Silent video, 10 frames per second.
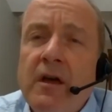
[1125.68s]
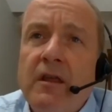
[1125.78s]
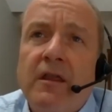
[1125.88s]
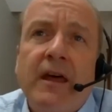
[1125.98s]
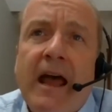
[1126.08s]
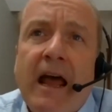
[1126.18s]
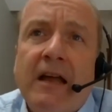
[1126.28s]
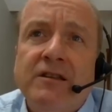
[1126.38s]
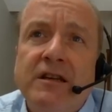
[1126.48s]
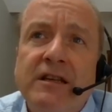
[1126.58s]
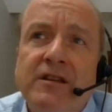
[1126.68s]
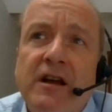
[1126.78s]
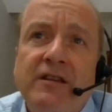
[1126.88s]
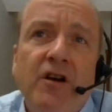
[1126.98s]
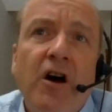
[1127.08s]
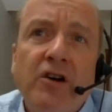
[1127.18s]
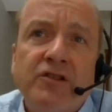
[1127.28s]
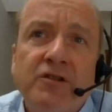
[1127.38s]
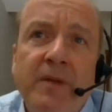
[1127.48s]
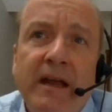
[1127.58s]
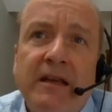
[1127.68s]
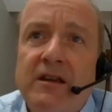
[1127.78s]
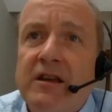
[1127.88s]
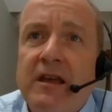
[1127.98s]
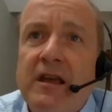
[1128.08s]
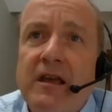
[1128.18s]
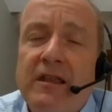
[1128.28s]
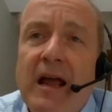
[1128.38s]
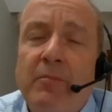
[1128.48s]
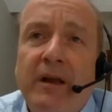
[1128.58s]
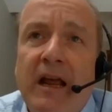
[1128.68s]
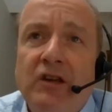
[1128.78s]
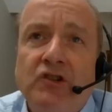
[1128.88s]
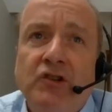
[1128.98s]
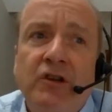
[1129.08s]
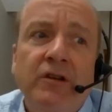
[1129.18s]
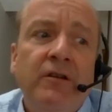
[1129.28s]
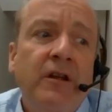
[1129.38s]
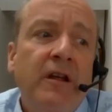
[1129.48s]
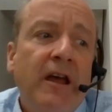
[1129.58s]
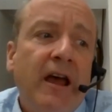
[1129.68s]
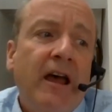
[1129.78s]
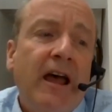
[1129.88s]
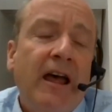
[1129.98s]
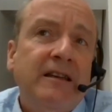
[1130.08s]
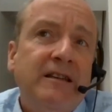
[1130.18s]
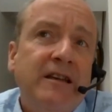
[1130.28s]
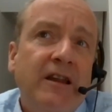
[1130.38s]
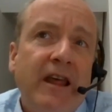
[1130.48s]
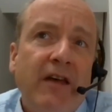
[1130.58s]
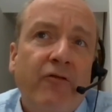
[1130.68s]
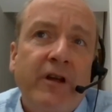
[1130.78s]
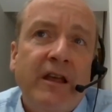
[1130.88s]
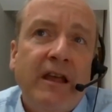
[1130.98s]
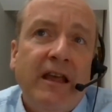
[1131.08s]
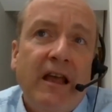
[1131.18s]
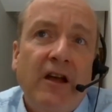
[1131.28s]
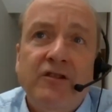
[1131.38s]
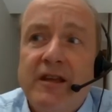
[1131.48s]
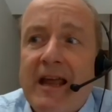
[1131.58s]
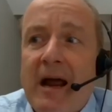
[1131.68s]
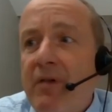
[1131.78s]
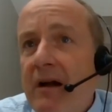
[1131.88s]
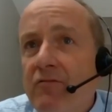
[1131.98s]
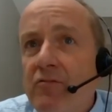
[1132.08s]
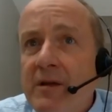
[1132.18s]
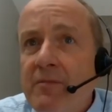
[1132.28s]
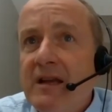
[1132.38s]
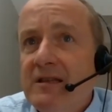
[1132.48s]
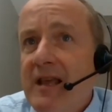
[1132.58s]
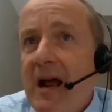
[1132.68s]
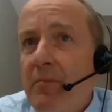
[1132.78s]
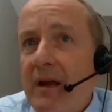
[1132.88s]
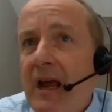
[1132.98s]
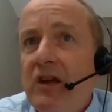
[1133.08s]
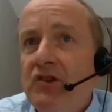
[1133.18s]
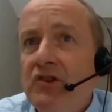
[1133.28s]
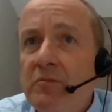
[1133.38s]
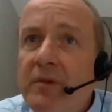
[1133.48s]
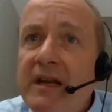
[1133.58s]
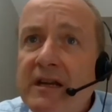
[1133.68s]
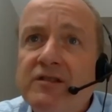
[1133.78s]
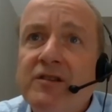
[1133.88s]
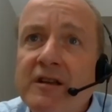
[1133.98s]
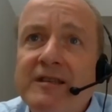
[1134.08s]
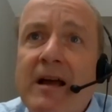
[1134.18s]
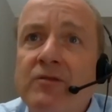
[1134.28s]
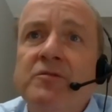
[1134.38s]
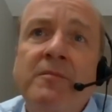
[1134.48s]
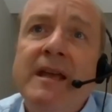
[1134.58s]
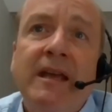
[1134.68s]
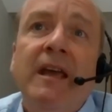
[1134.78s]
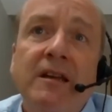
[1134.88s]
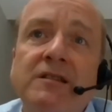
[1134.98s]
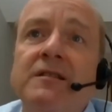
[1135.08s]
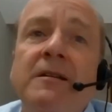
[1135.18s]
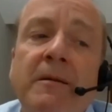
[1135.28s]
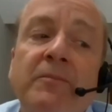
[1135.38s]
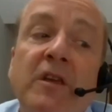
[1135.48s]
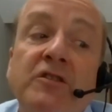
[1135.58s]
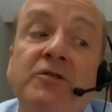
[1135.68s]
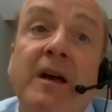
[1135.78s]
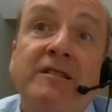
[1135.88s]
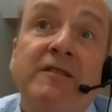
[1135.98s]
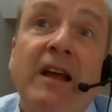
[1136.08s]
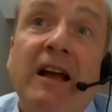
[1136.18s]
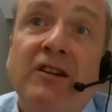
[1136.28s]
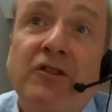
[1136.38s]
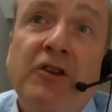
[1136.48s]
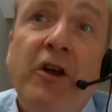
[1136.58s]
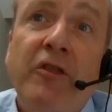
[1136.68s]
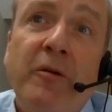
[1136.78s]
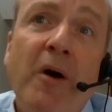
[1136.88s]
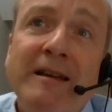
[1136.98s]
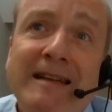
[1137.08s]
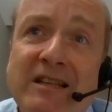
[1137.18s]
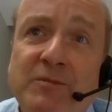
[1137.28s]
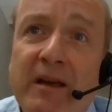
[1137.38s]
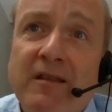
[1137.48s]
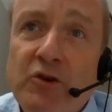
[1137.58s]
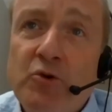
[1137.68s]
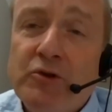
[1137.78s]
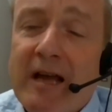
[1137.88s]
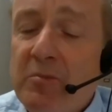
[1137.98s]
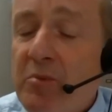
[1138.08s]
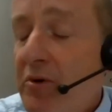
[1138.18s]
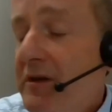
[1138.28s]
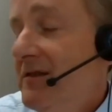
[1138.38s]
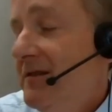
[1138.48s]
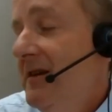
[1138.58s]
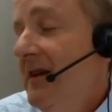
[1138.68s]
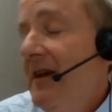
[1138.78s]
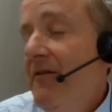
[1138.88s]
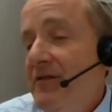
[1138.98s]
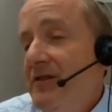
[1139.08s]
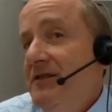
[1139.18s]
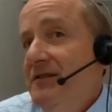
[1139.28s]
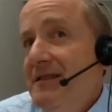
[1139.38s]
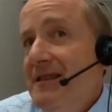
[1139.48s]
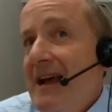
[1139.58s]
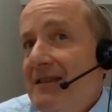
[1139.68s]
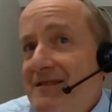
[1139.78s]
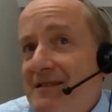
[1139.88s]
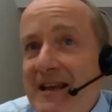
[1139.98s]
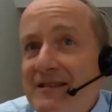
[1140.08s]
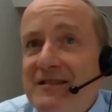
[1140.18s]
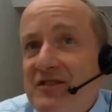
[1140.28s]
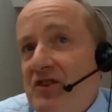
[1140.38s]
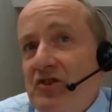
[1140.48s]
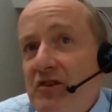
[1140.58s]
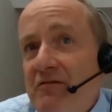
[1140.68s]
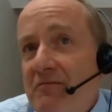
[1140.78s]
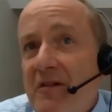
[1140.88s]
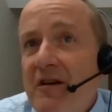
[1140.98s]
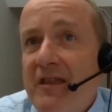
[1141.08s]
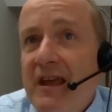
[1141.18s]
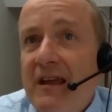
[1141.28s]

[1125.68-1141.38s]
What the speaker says: that, and he's asked to make the application, and therefore he under the cab rank rule he makes the application, but he decides how to make it. So the my dad's bigger than your dad point, for instance, that's his decision, I think,